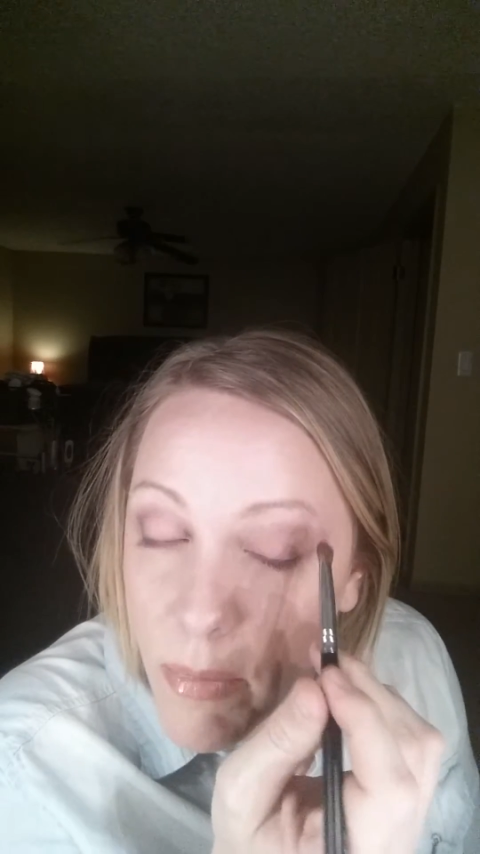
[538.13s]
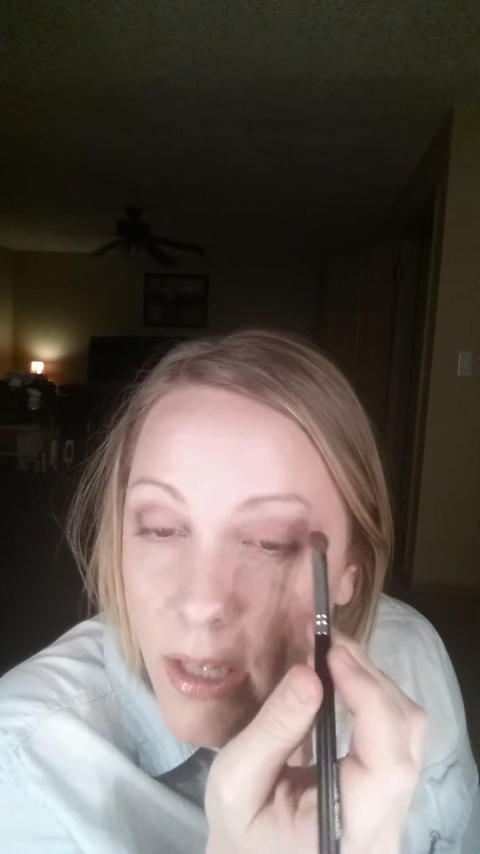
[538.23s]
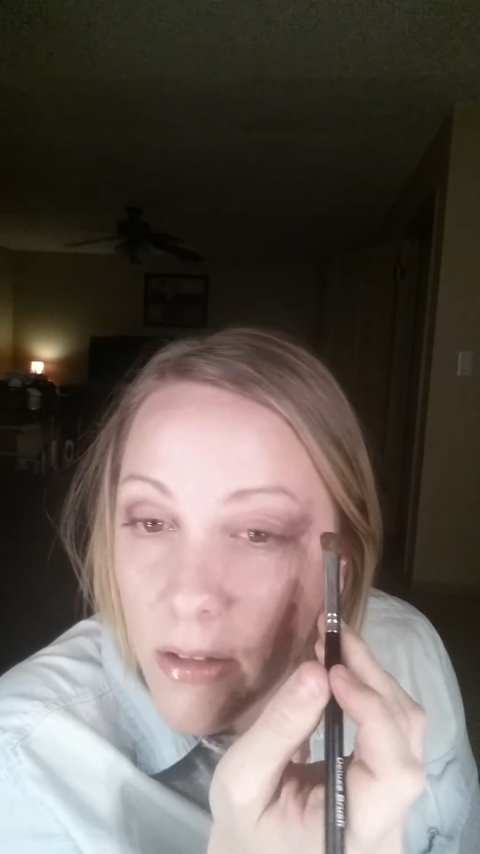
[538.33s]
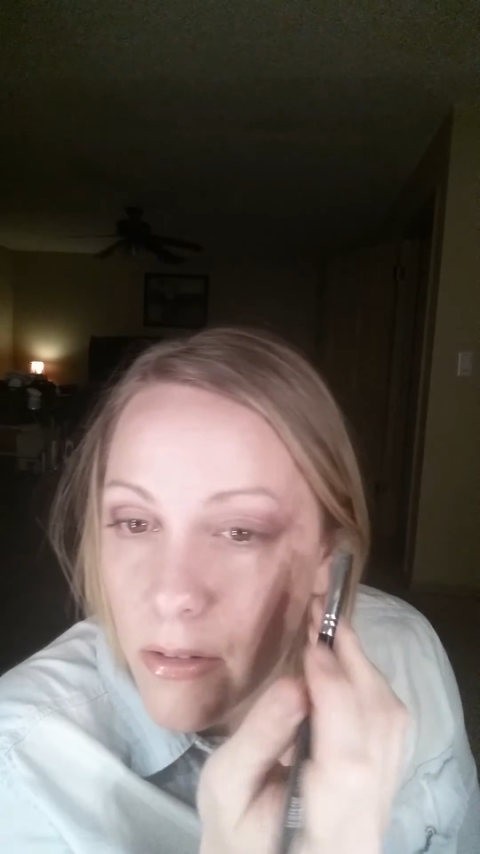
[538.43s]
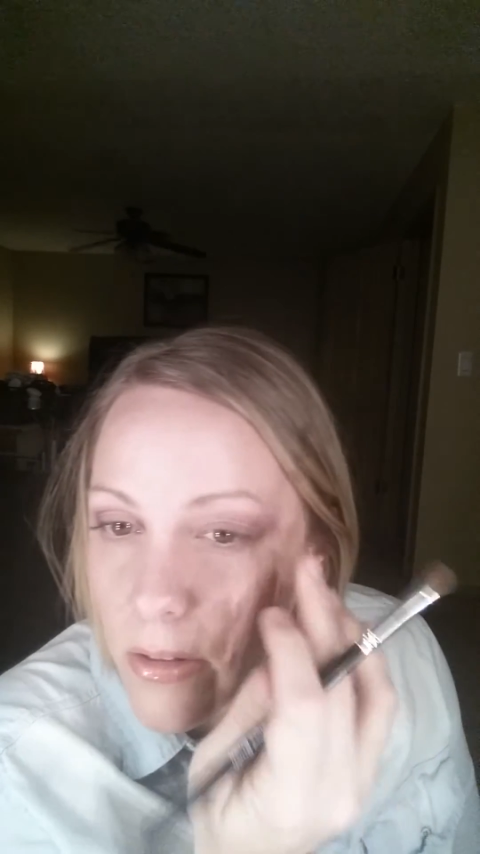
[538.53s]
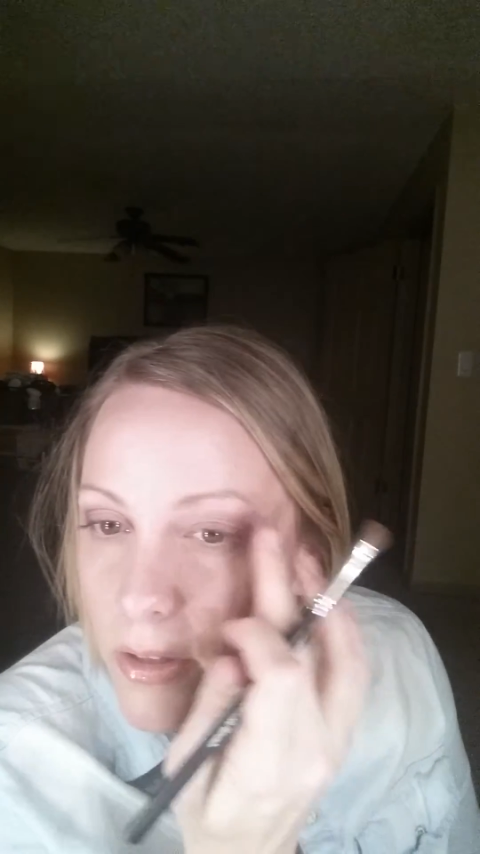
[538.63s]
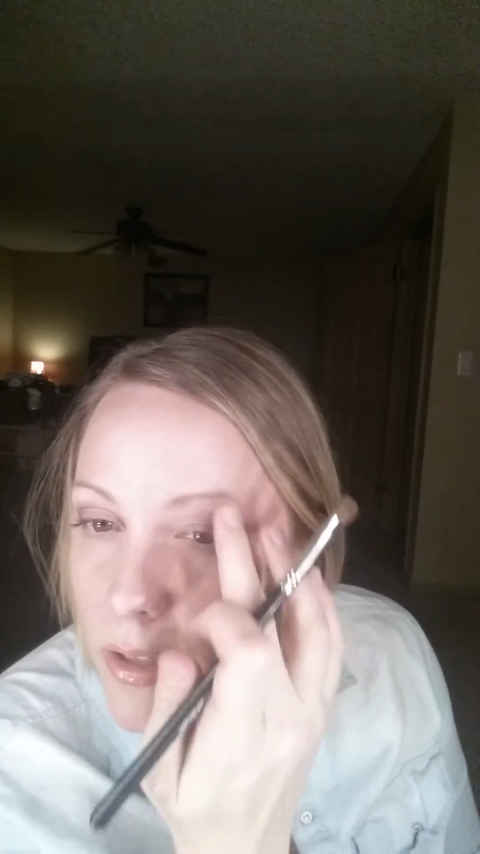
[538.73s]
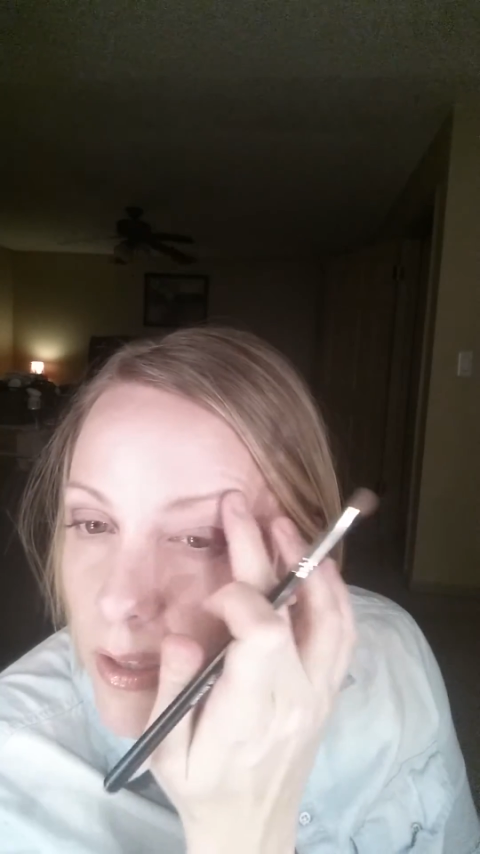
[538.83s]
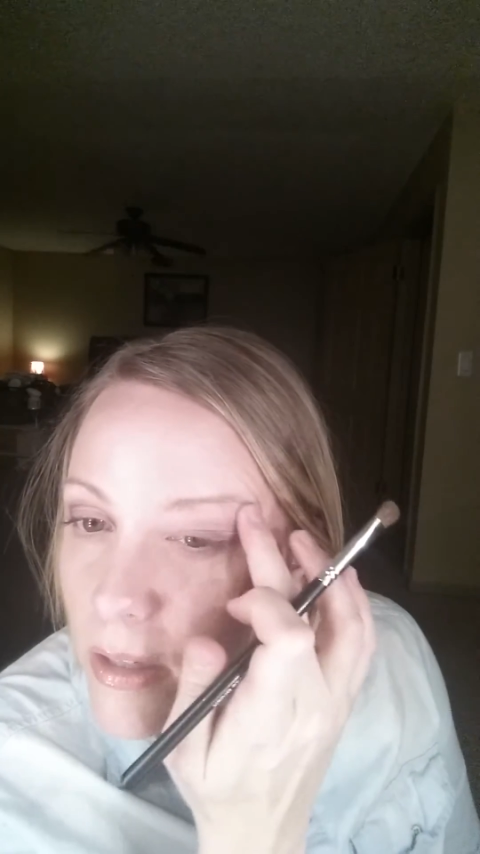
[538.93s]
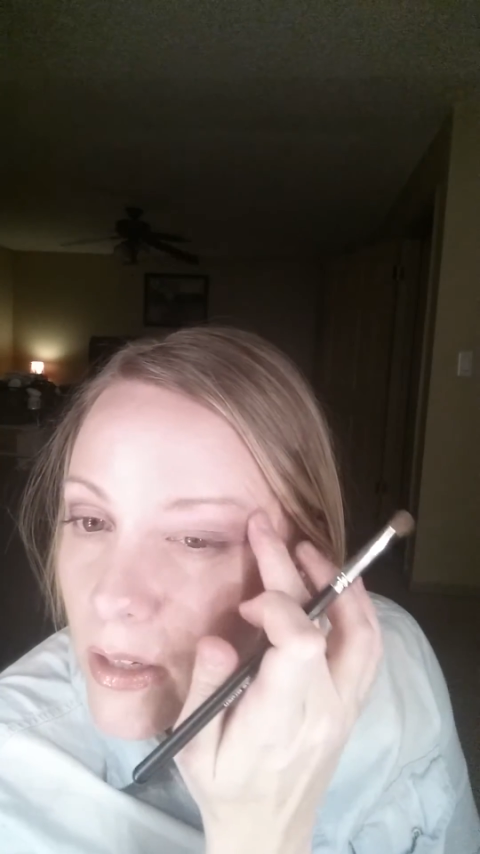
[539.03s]
make it look
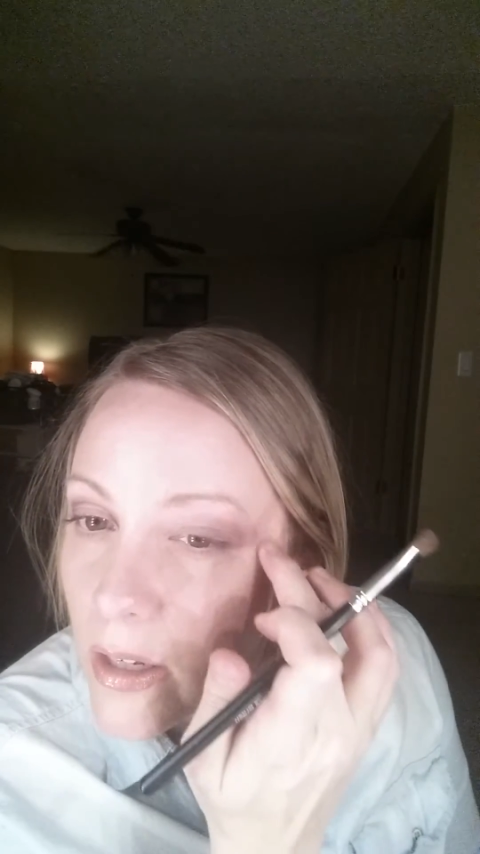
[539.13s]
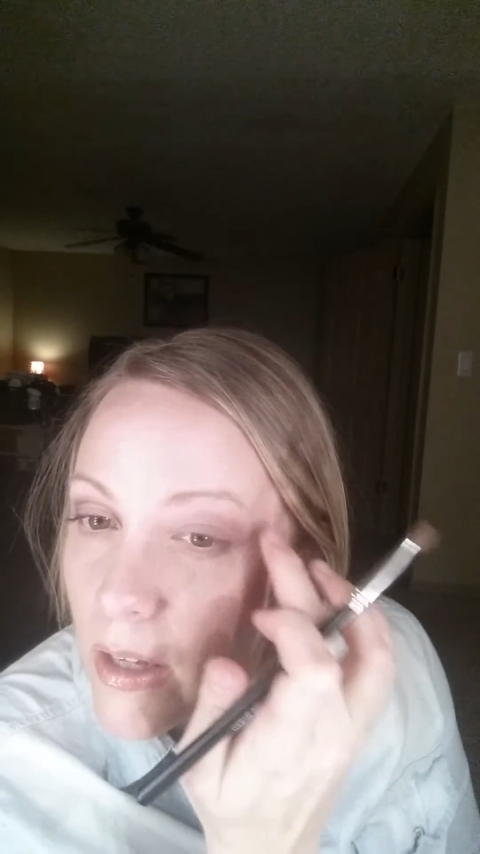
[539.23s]
good.